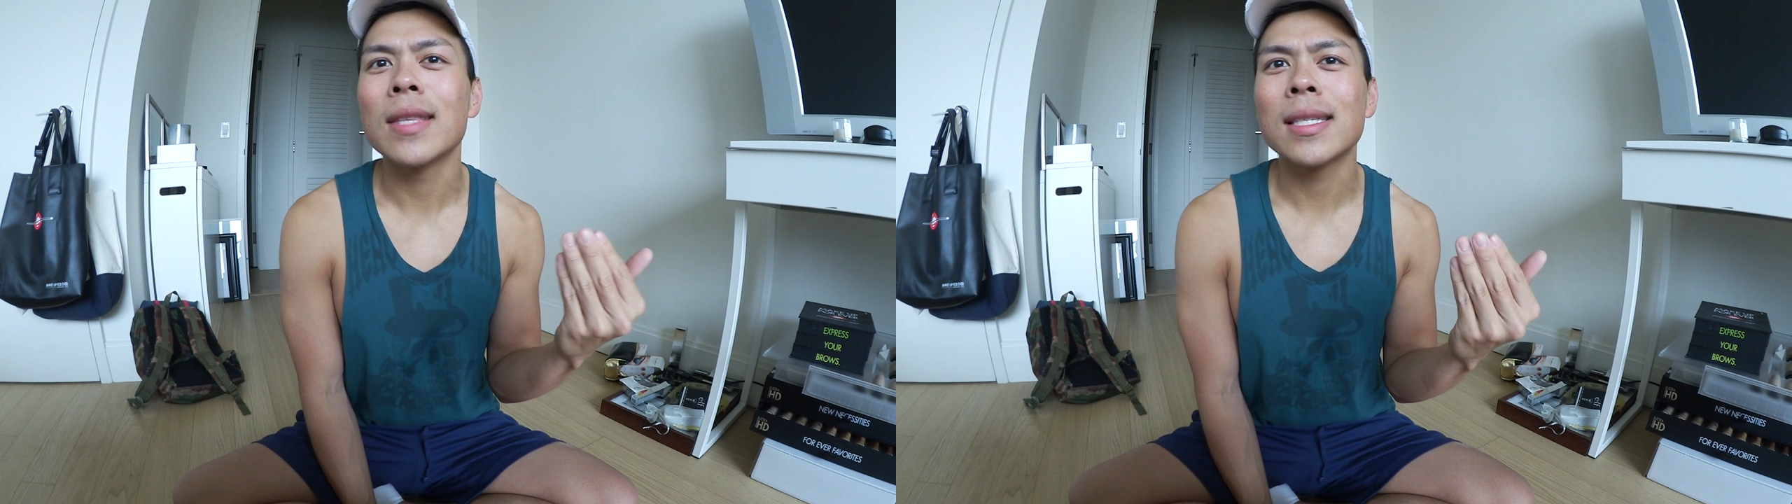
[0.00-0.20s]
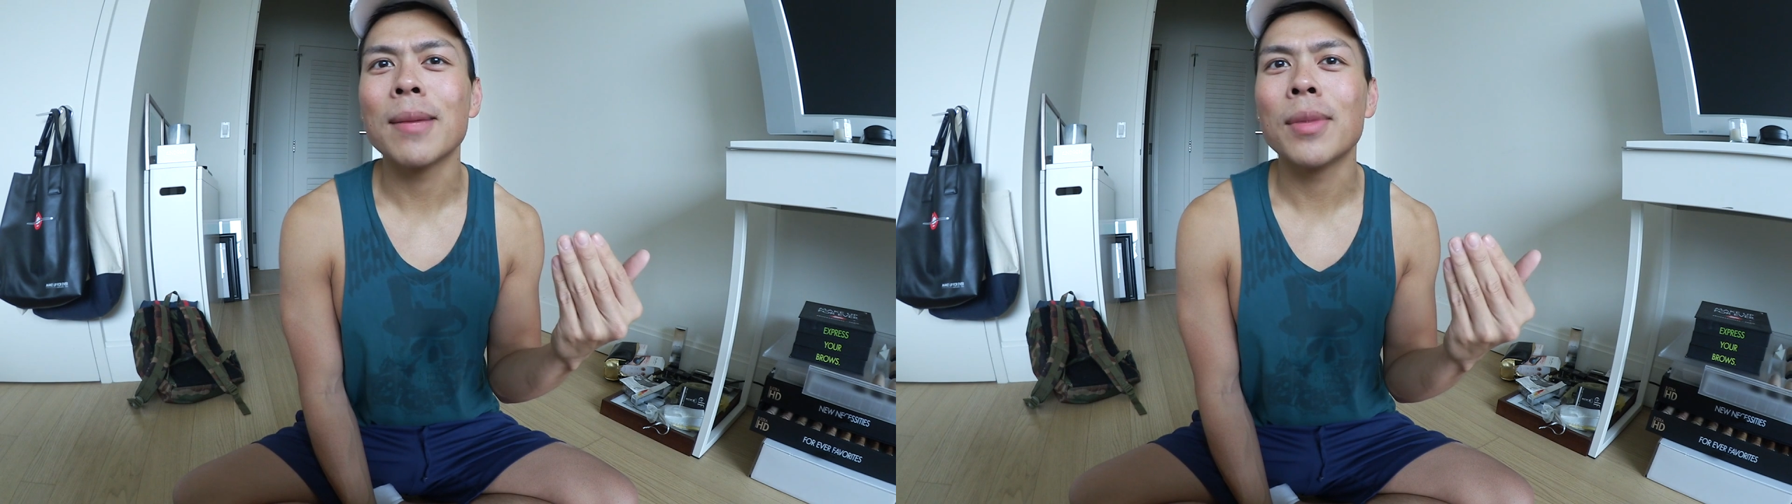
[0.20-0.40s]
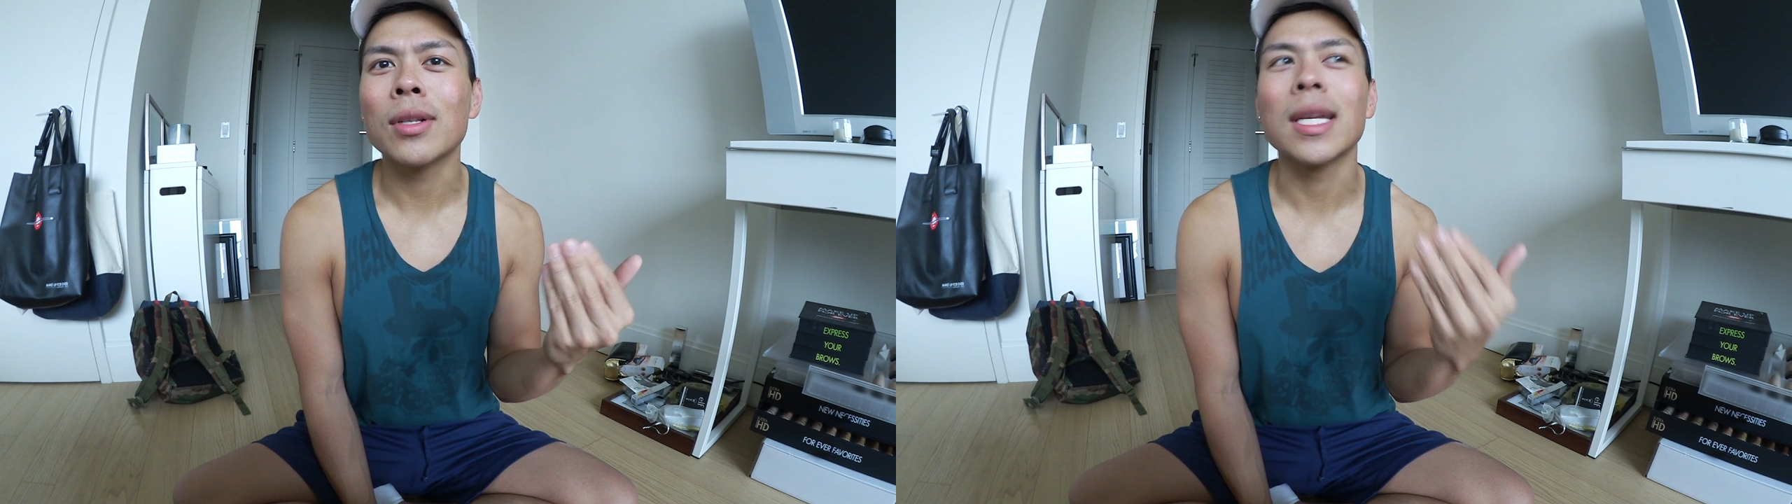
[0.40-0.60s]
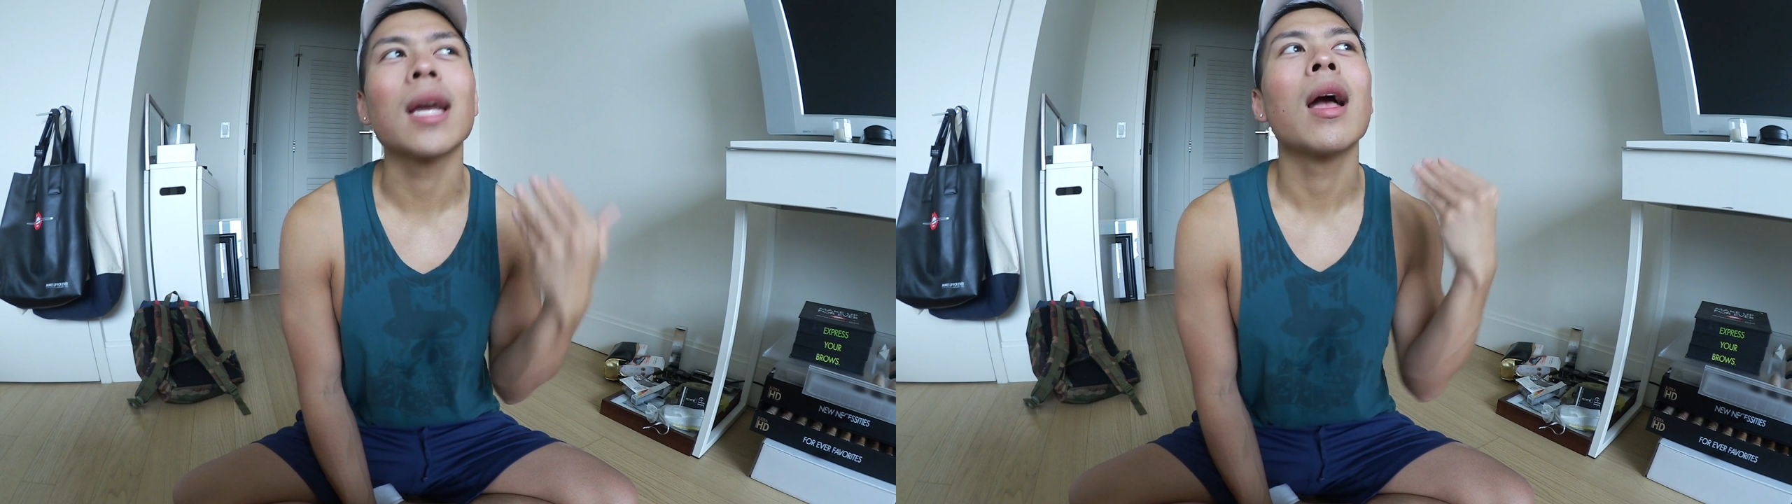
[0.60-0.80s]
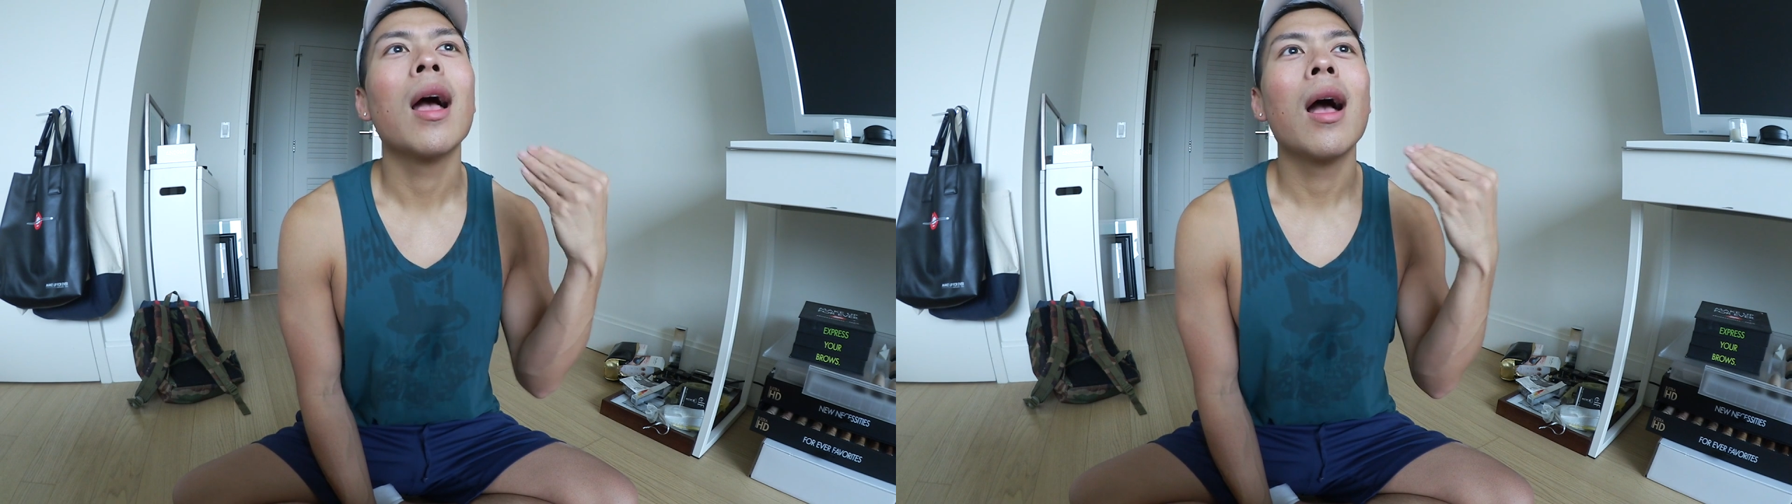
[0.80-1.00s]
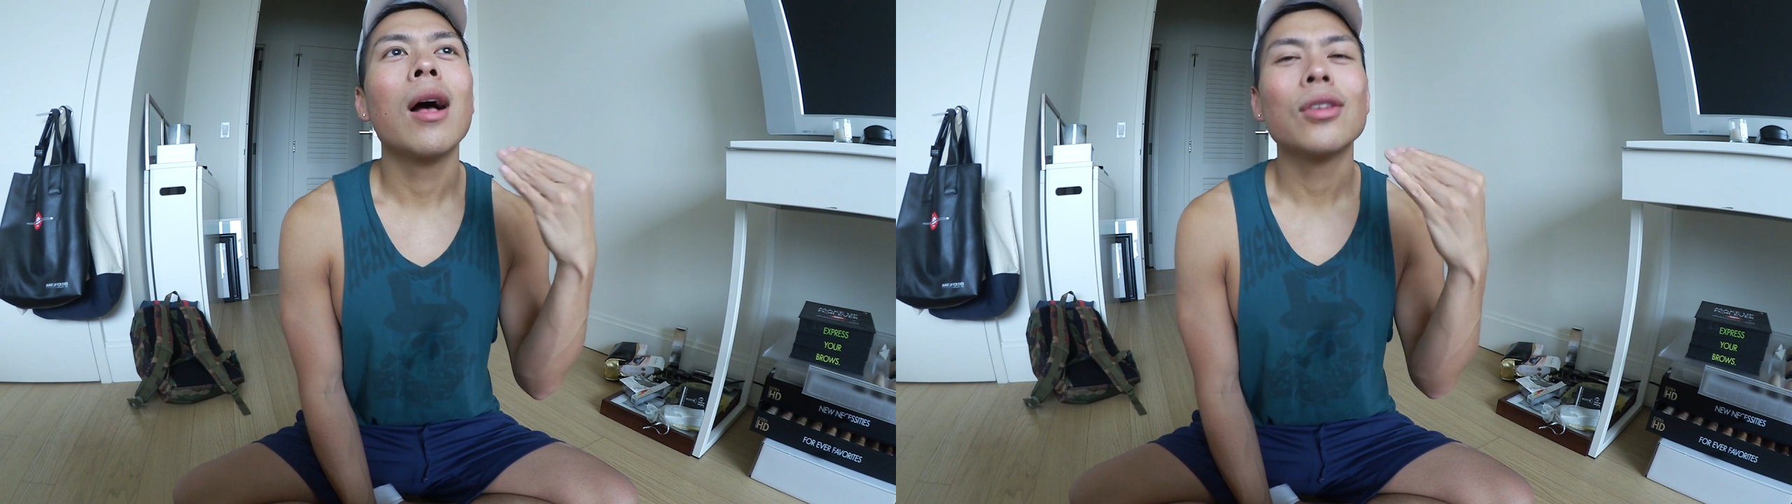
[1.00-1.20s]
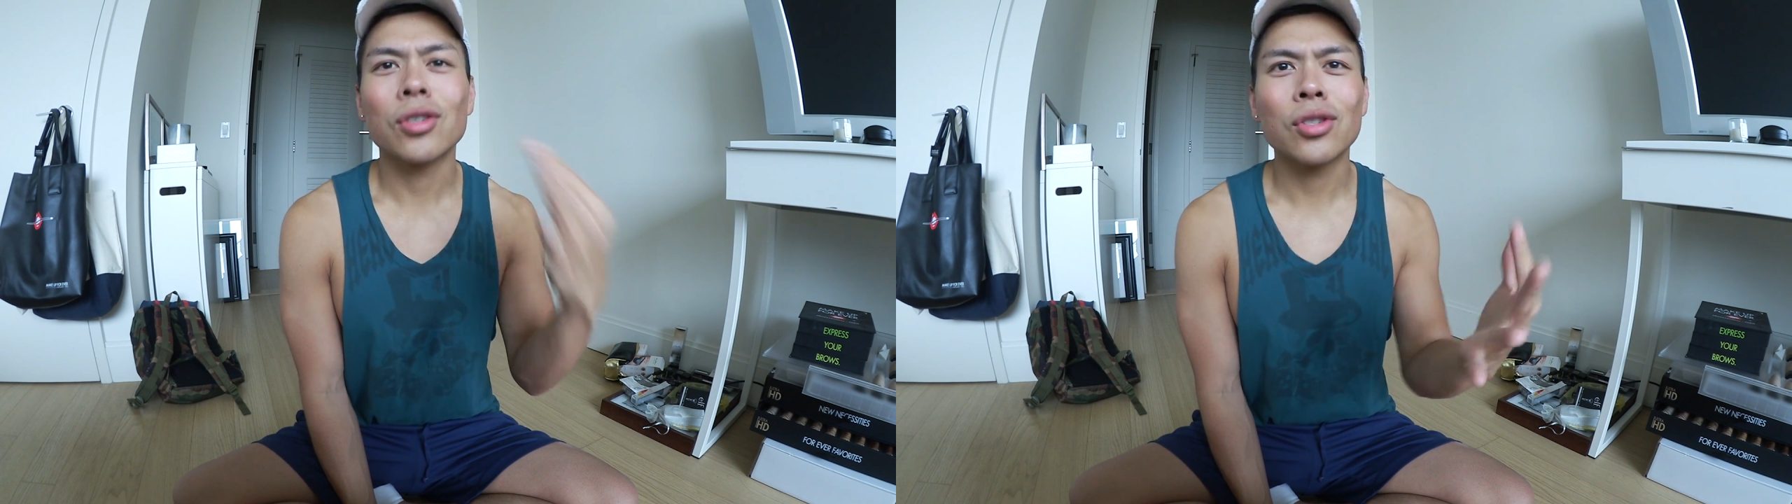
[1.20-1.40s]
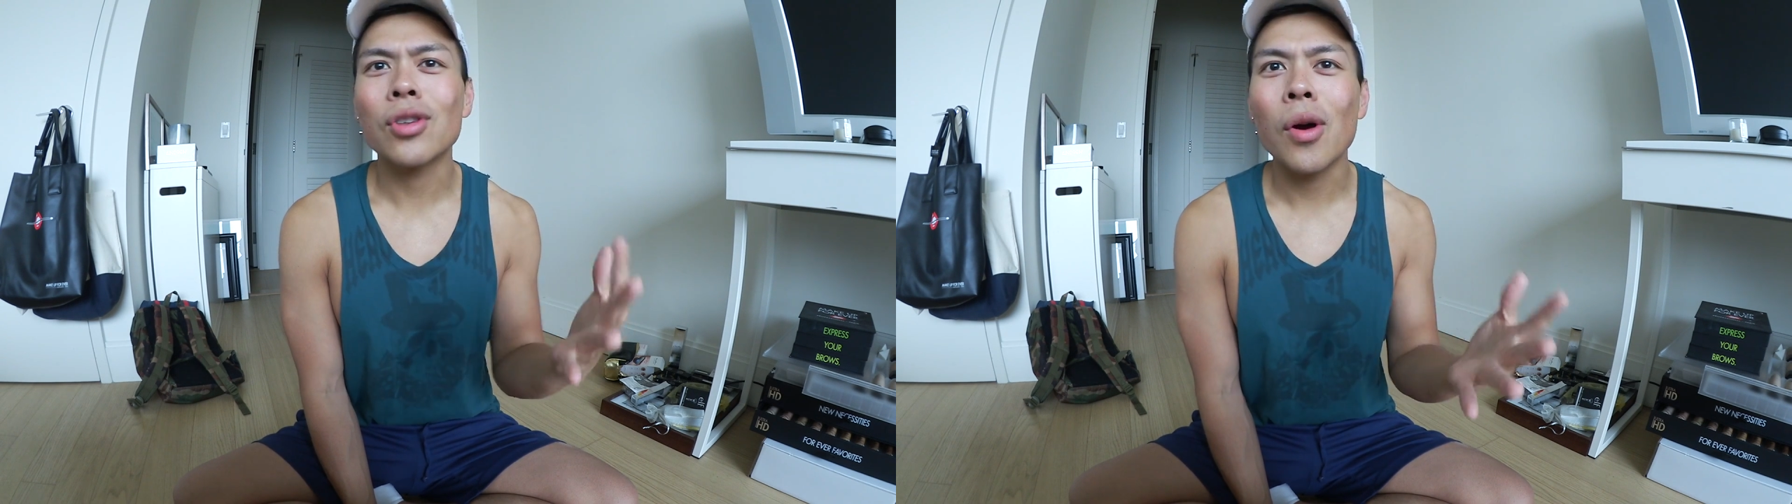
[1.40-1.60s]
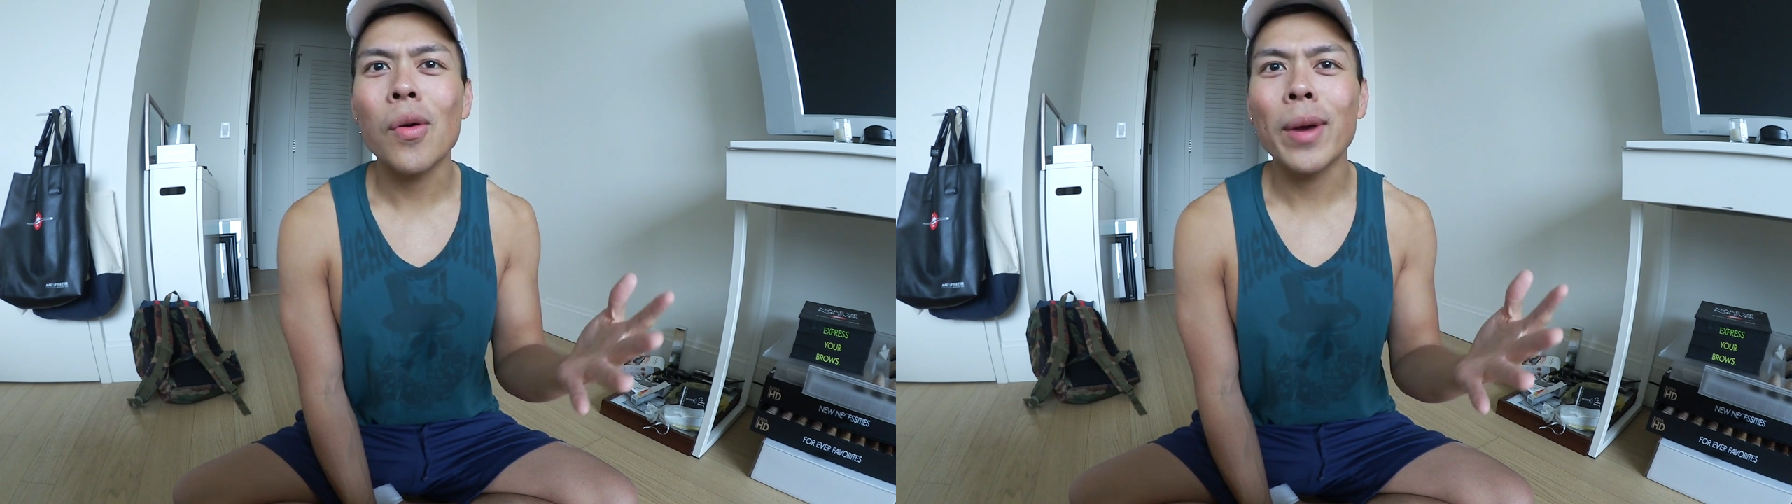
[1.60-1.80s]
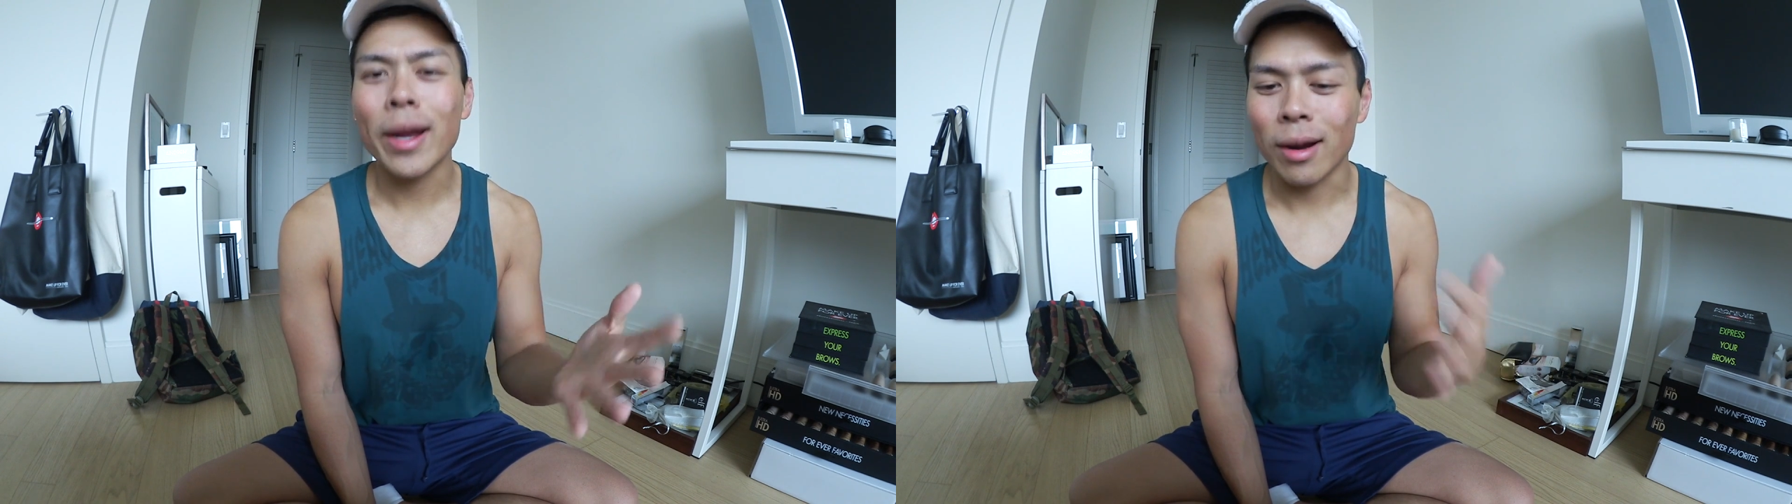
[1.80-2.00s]
in the same building.
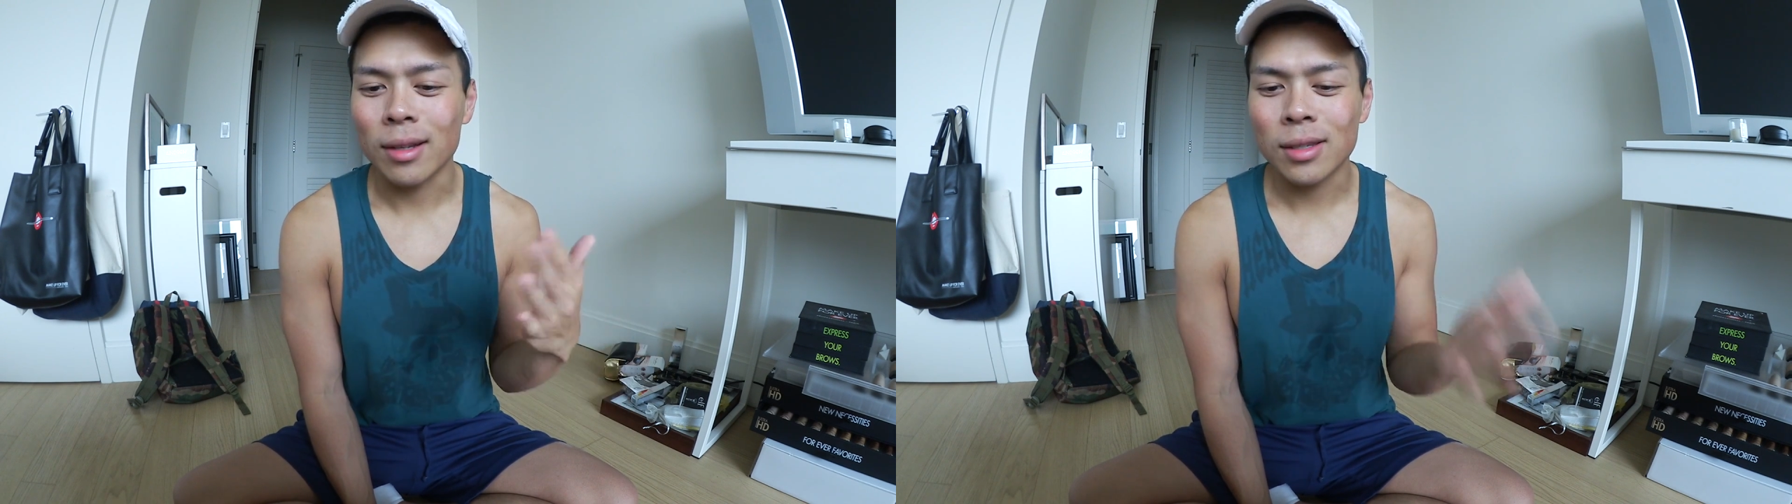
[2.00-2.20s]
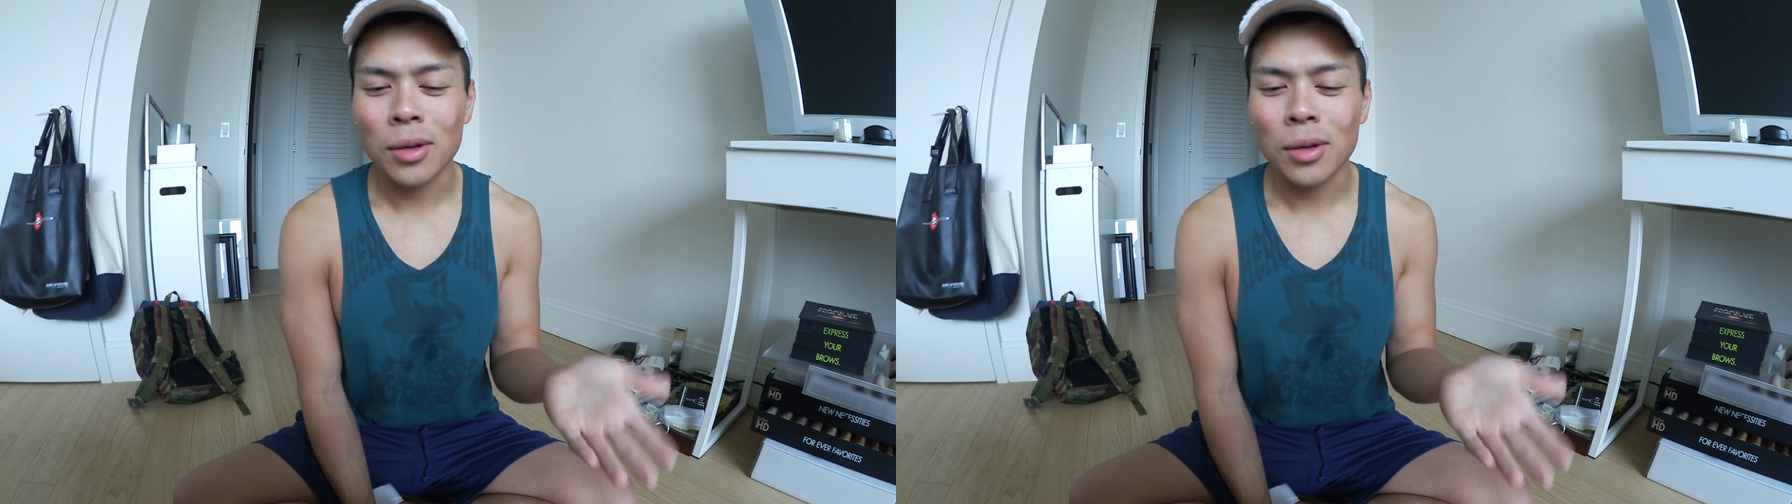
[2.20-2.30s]
So weird,